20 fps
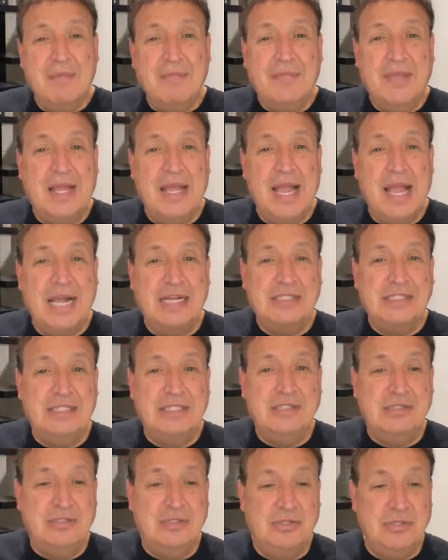They
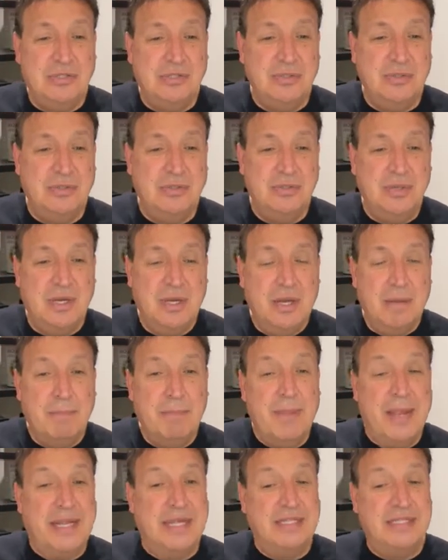actually do
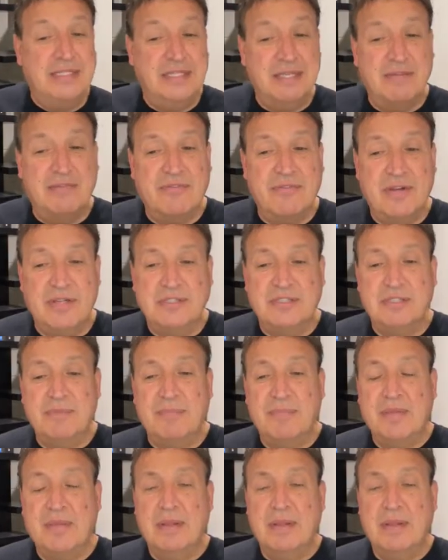make a difference.